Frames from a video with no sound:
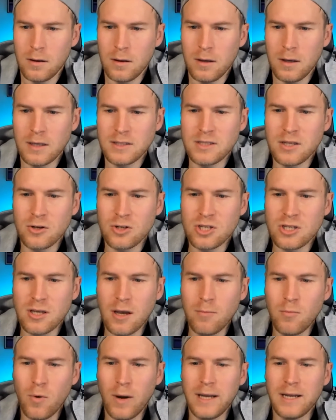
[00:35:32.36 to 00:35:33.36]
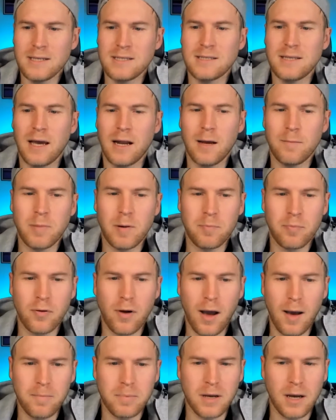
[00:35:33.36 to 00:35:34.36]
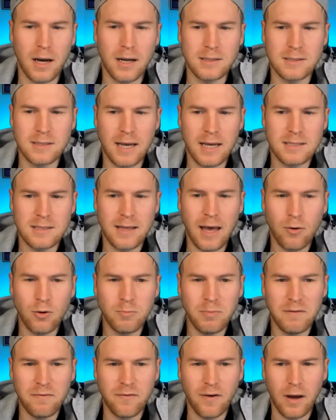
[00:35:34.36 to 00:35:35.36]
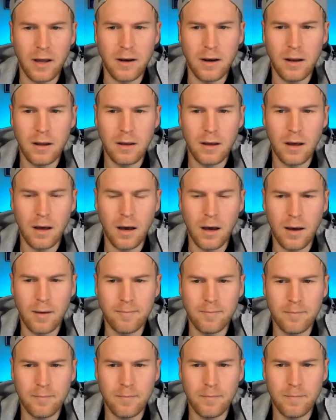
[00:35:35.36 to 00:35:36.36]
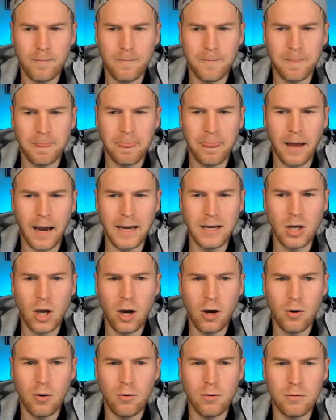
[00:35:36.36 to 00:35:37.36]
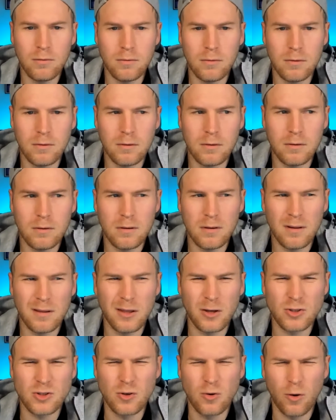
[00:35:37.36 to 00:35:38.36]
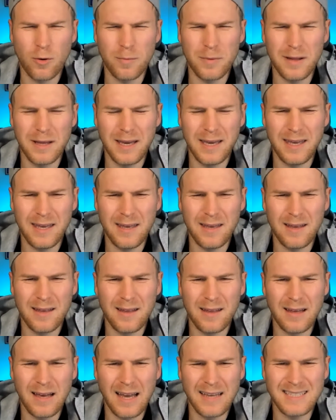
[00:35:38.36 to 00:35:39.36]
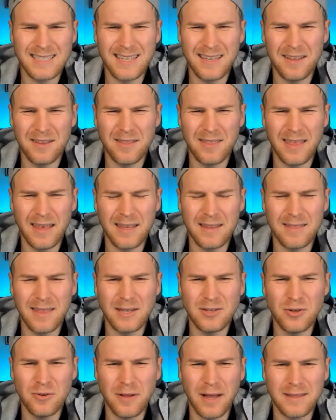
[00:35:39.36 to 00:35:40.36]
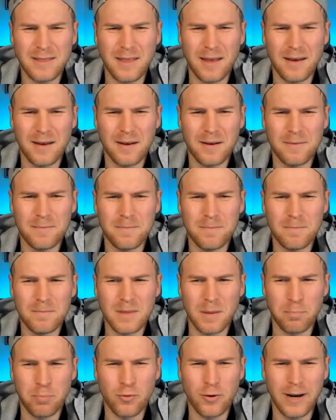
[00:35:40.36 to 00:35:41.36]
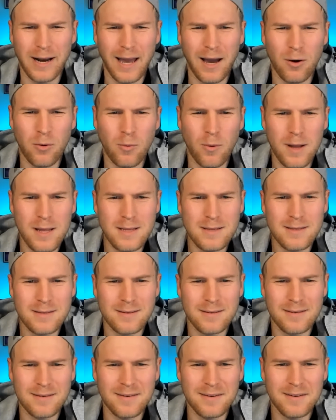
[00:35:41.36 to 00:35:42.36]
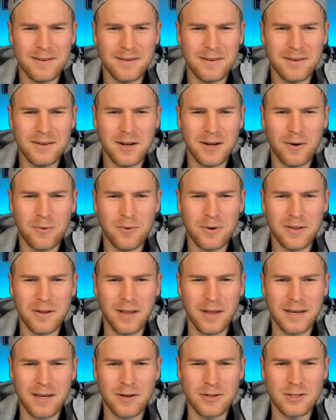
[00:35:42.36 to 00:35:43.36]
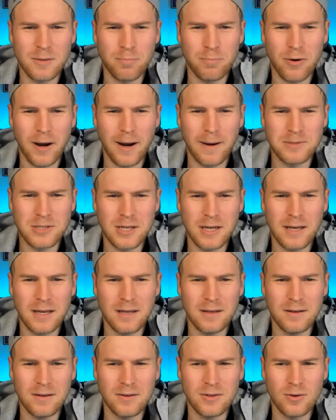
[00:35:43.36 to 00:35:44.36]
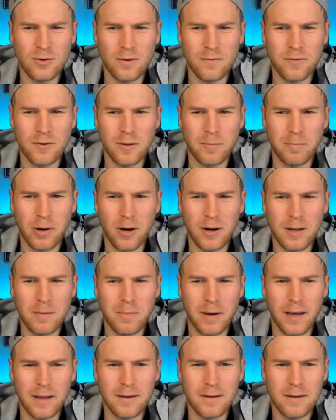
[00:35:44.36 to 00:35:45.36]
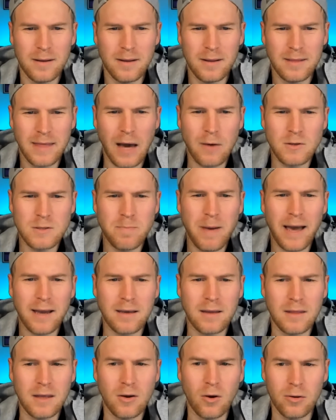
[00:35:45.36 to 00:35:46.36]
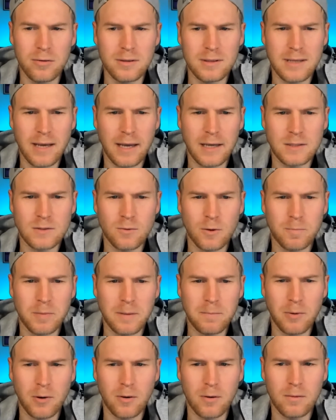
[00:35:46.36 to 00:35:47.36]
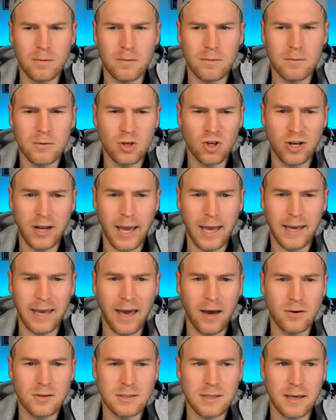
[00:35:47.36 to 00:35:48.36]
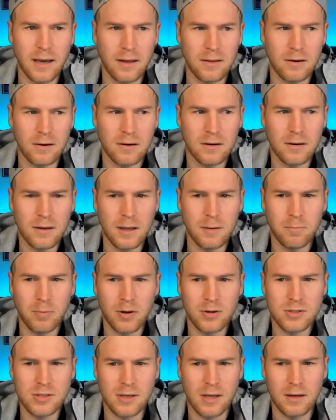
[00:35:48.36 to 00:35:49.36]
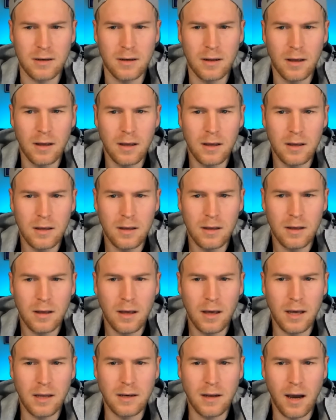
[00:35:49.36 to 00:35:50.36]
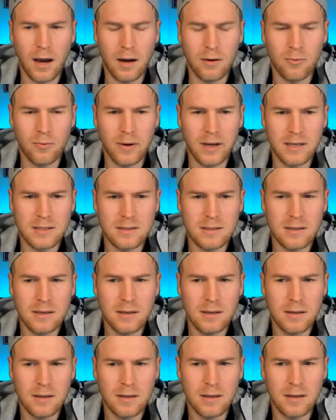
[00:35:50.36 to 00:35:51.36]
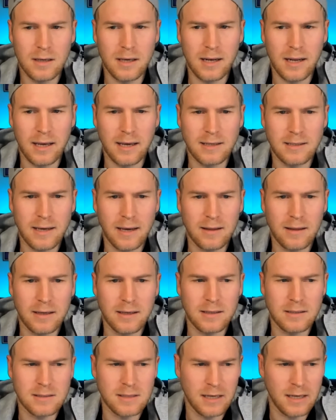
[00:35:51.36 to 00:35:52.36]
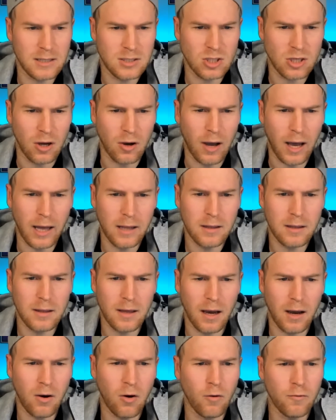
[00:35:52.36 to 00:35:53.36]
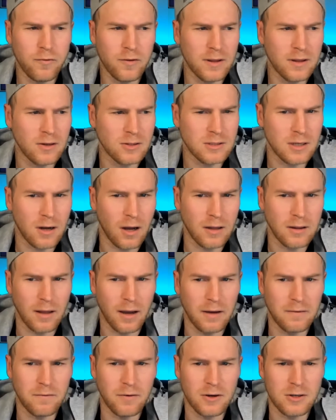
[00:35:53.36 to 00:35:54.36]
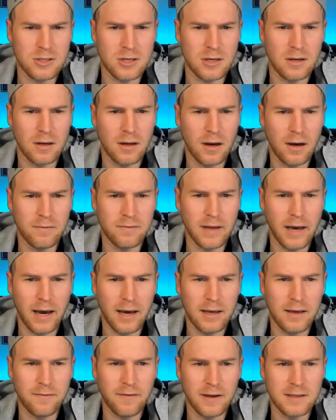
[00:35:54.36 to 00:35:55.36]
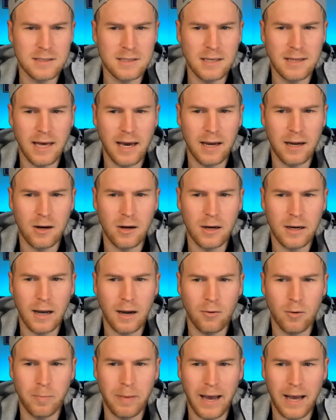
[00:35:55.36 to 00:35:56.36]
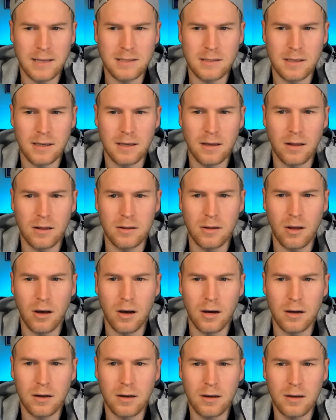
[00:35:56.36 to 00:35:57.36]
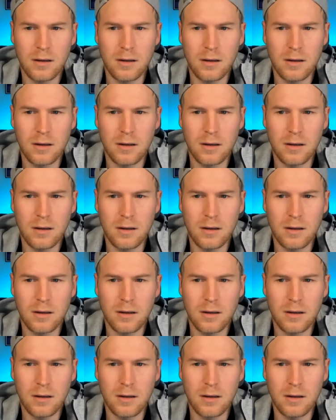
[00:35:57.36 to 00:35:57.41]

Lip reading: Is there some way to set up a prop contest? That would be fun. I know there's normally, I see they do like the printout ones, where they're like, here's a prop sheet and you do them for the party. But that was back in the olden days where people could hang out together in person and not risk getting a deadly disease. So hopefully there's an online version of that. If I see that, Eric, I will pass it along.